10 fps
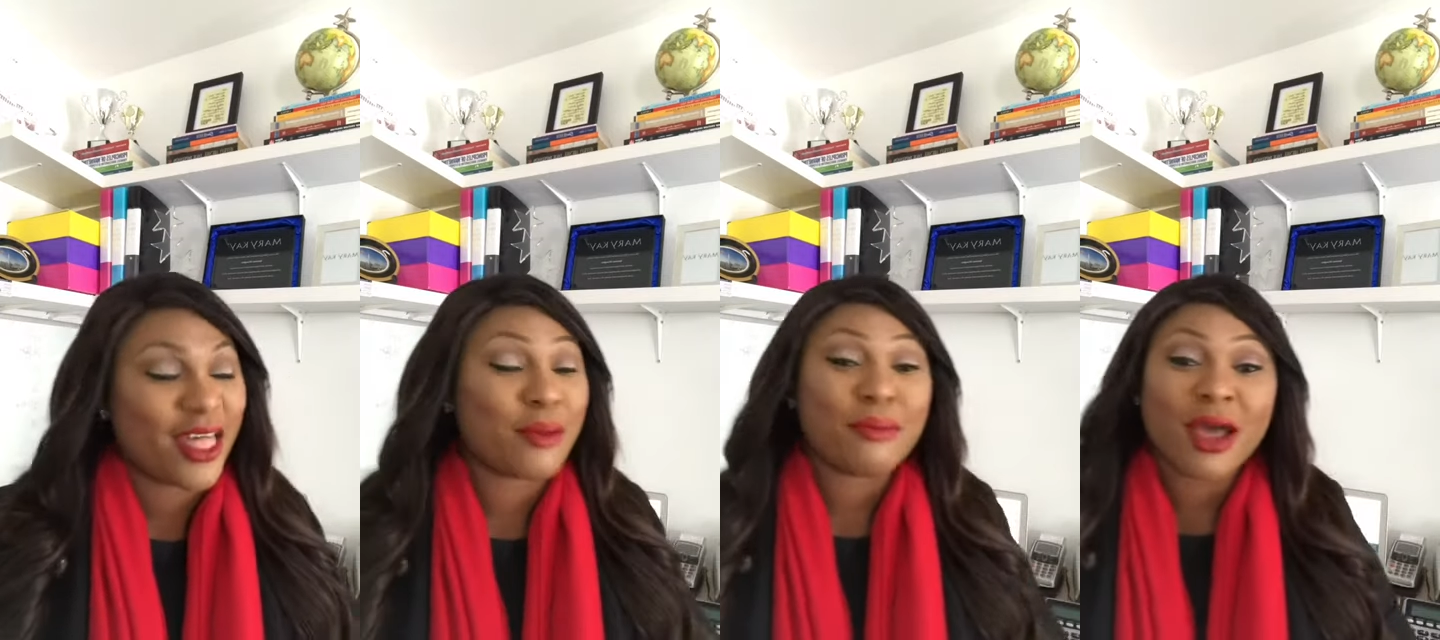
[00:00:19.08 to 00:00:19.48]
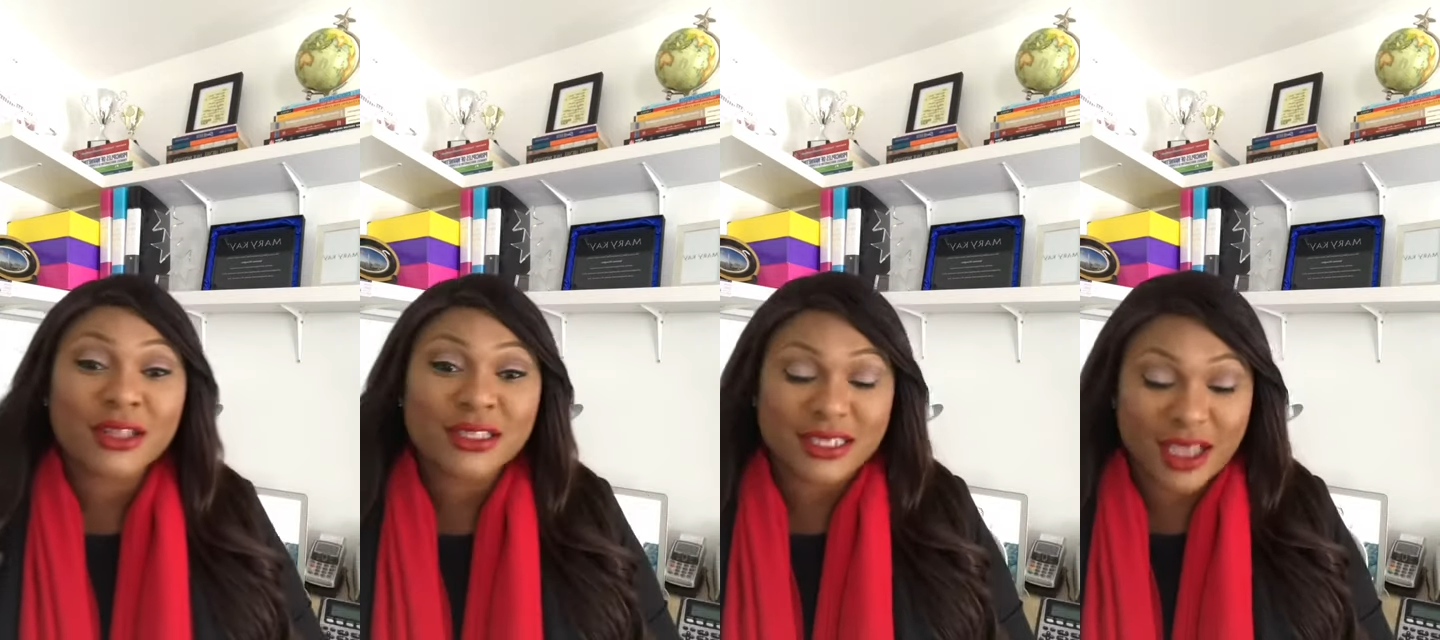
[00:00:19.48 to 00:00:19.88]
a
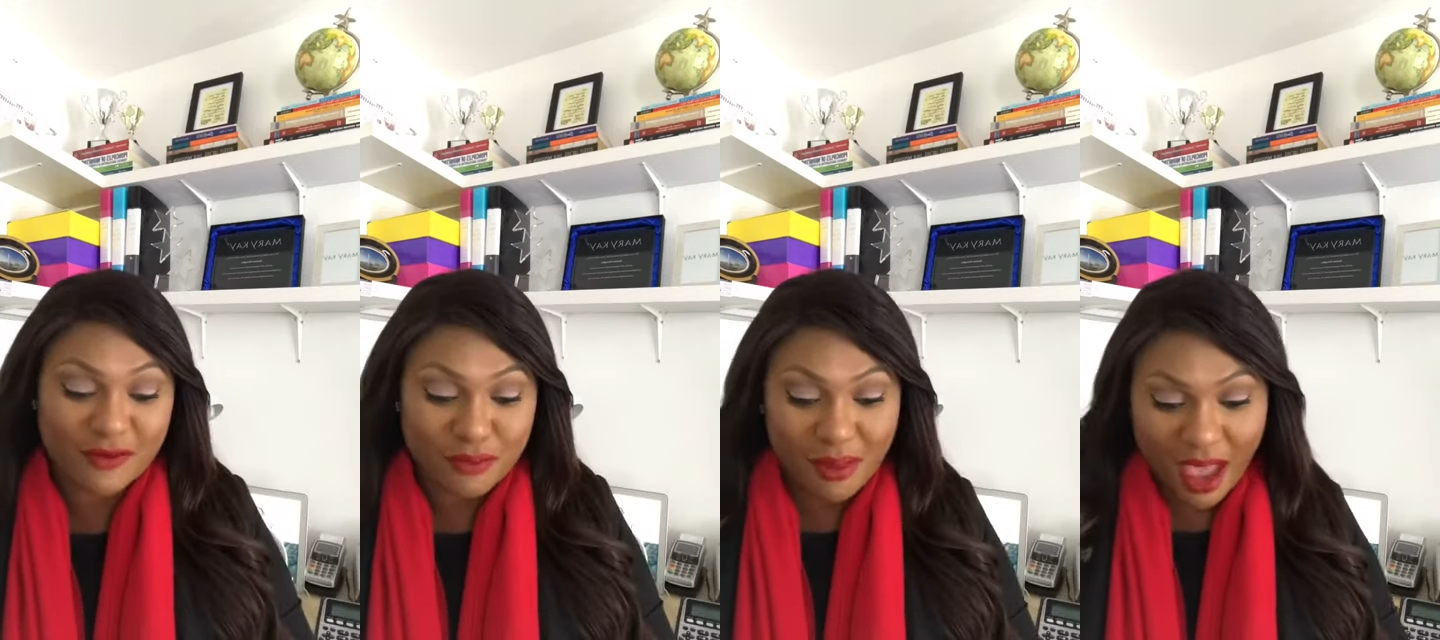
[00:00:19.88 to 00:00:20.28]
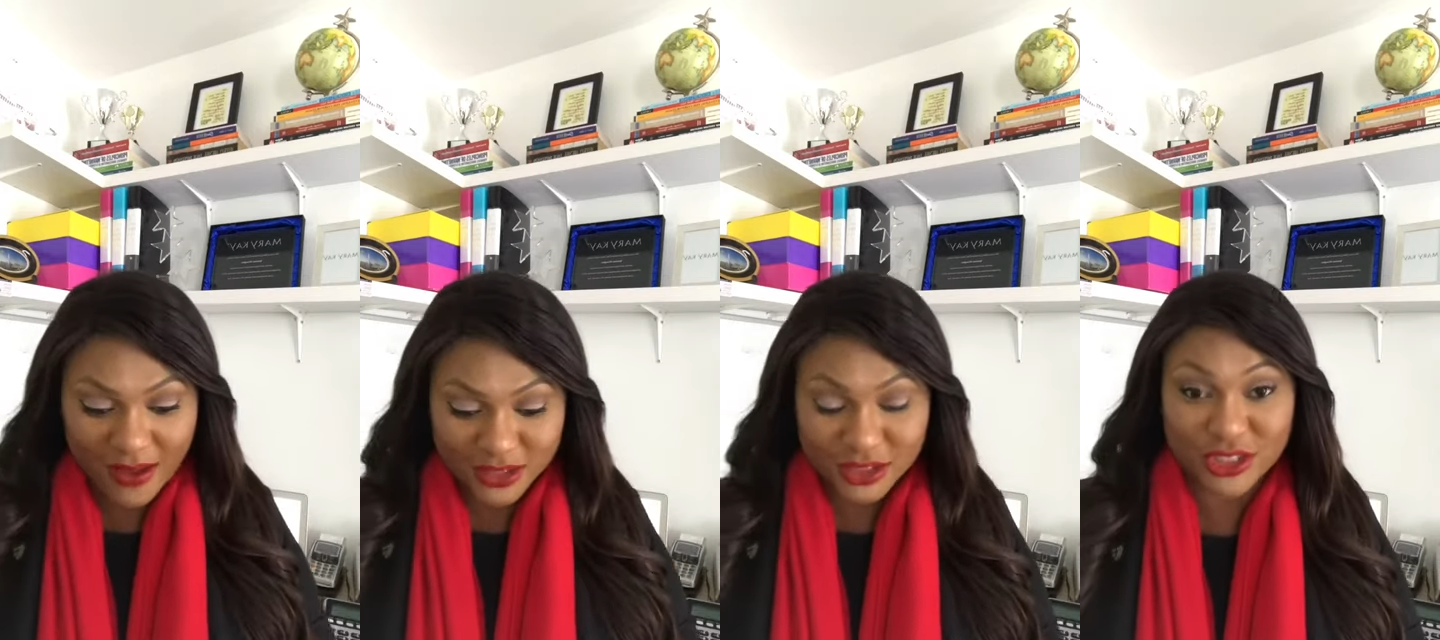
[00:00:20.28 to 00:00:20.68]
month of
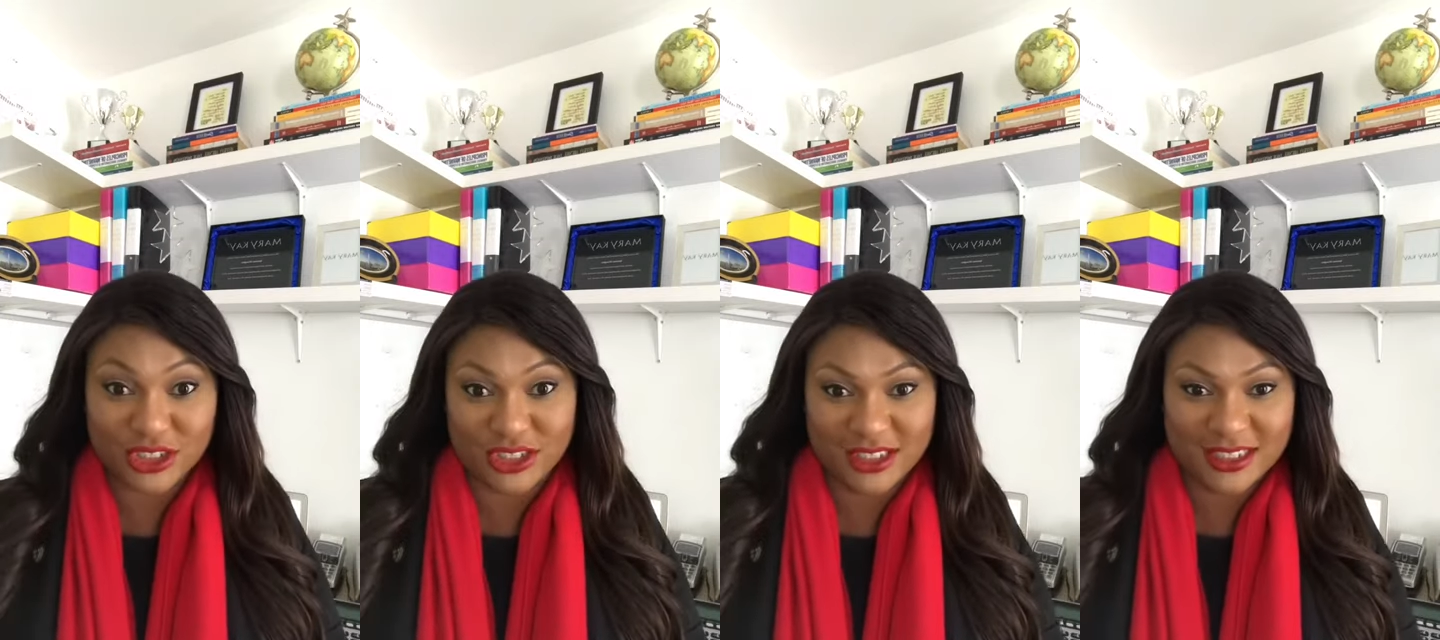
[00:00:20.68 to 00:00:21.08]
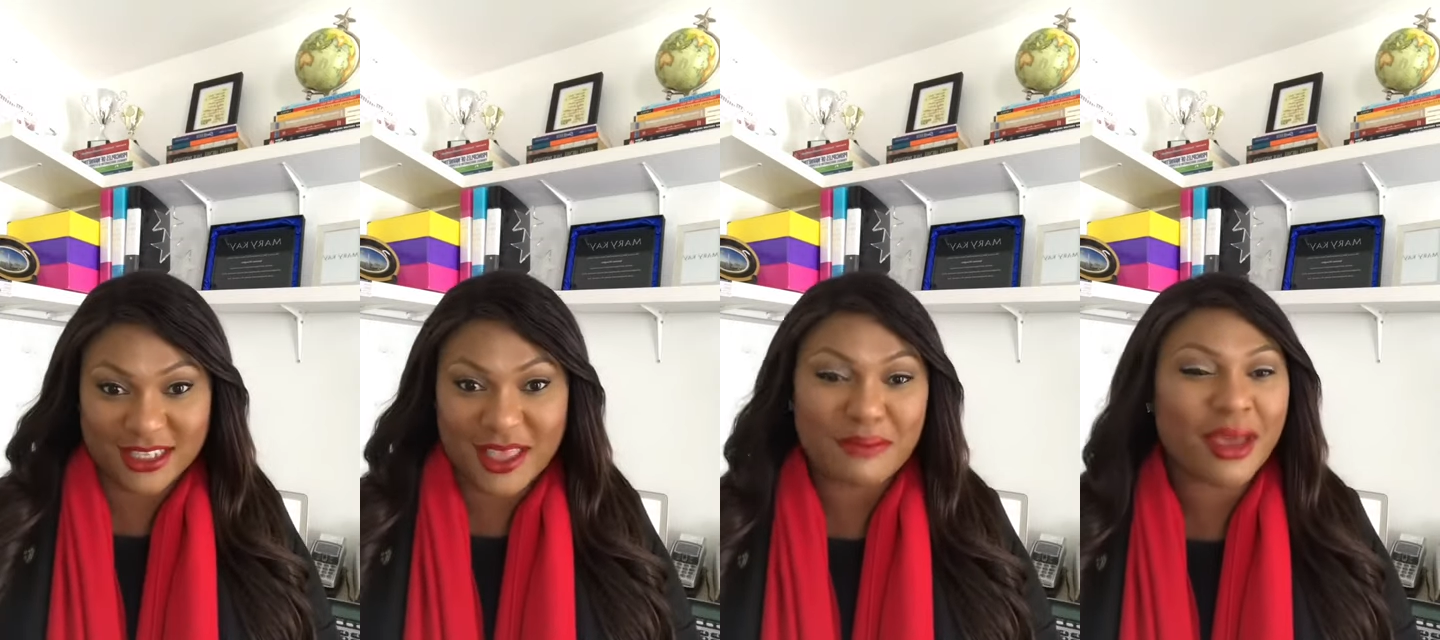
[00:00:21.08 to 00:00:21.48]
march
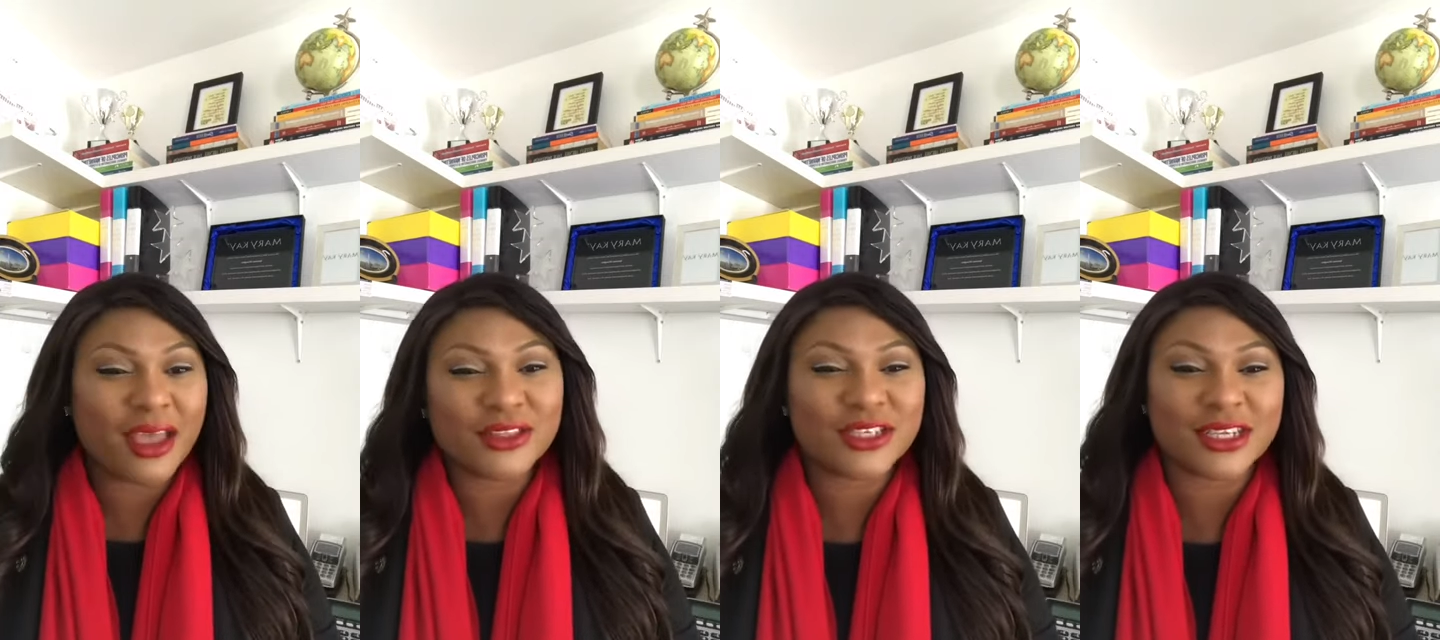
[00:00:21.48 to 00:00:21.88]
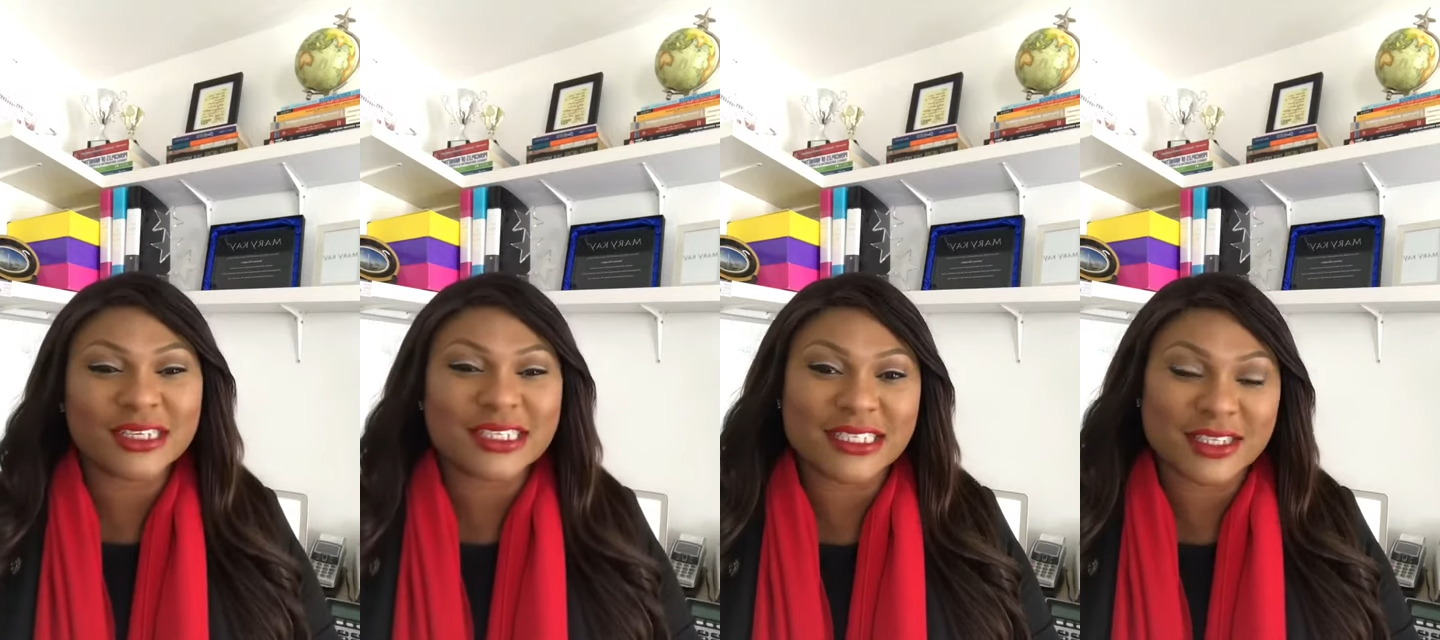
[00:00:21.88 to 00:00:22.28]
a month you're going
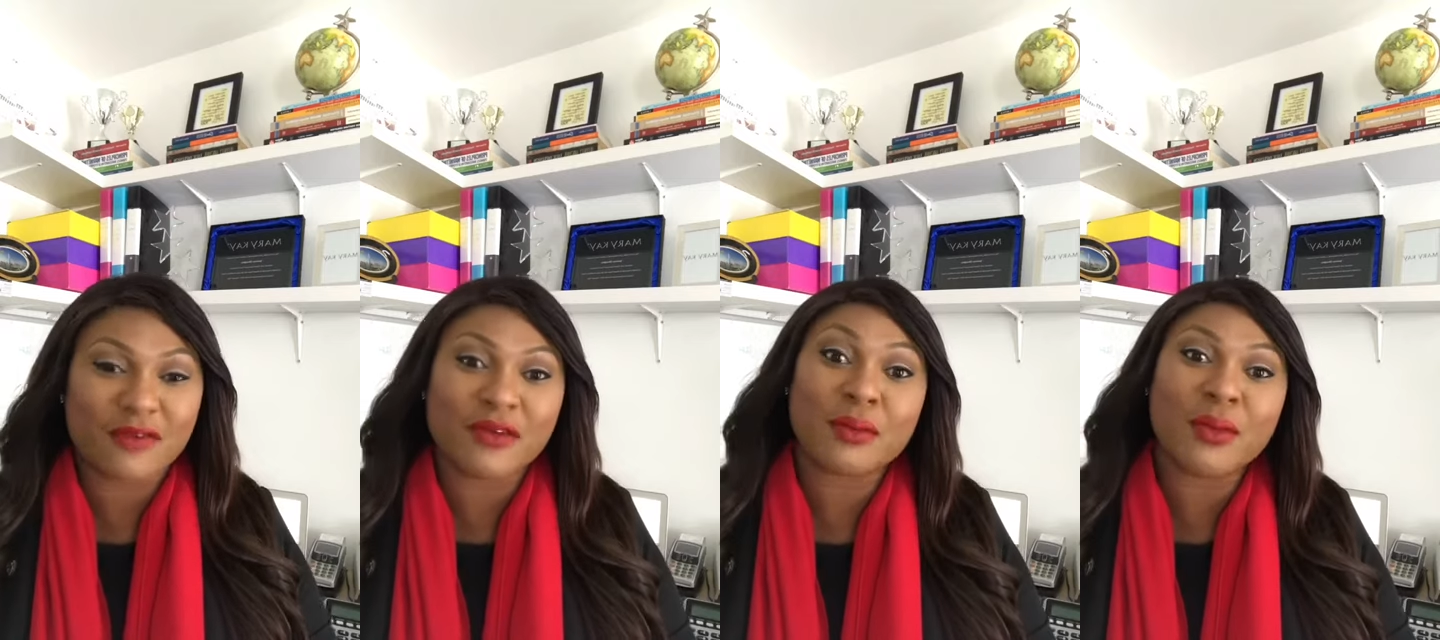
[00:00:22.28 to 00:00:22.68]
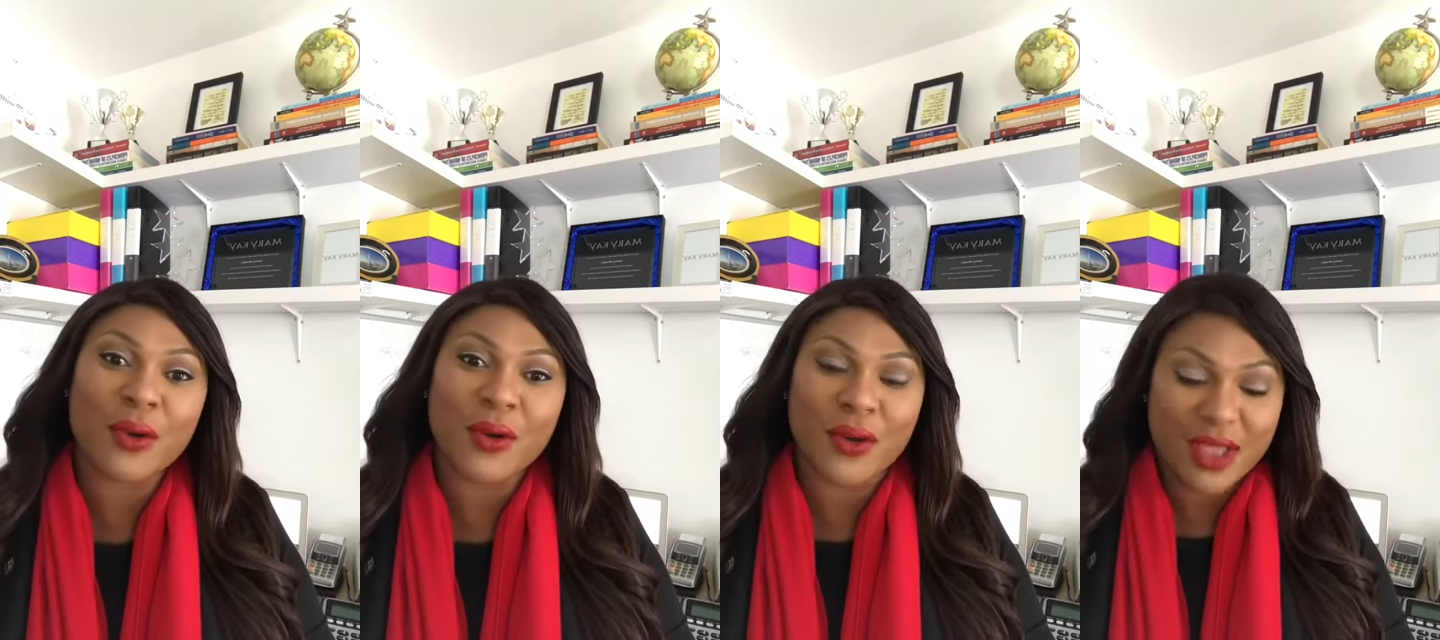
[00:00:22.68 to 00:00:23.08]
to discover
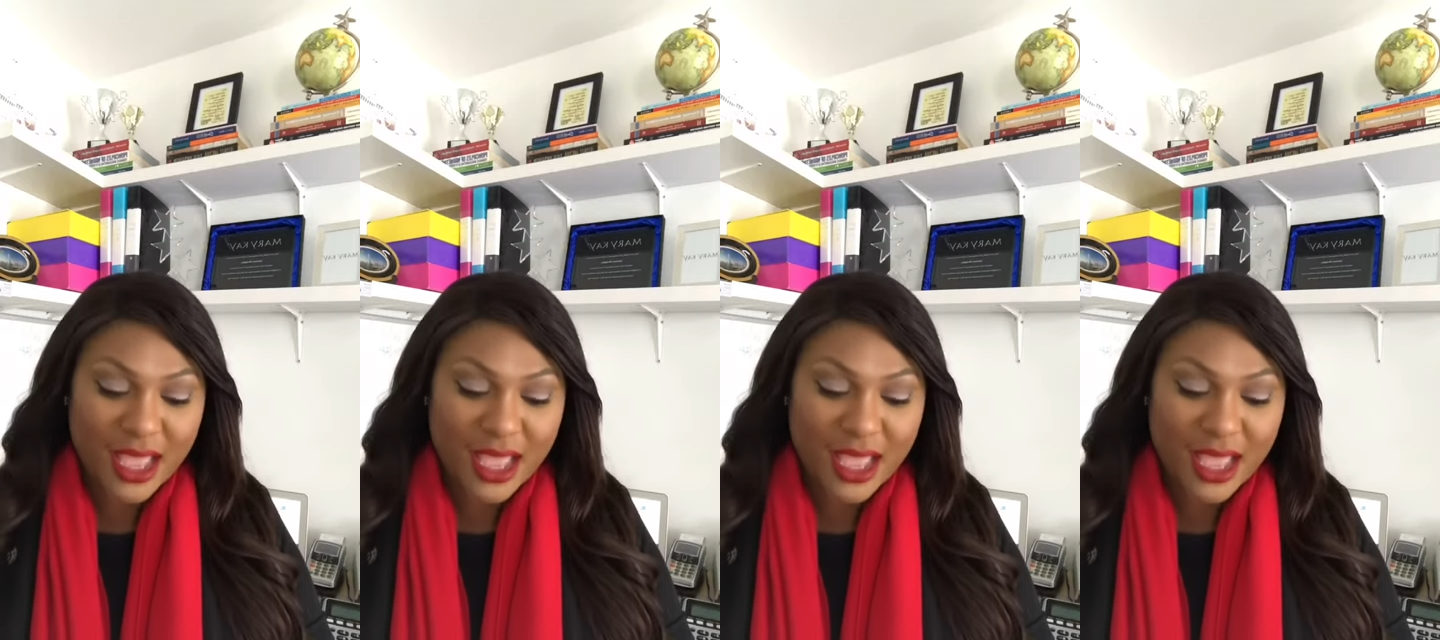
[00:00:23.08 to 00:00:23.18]
more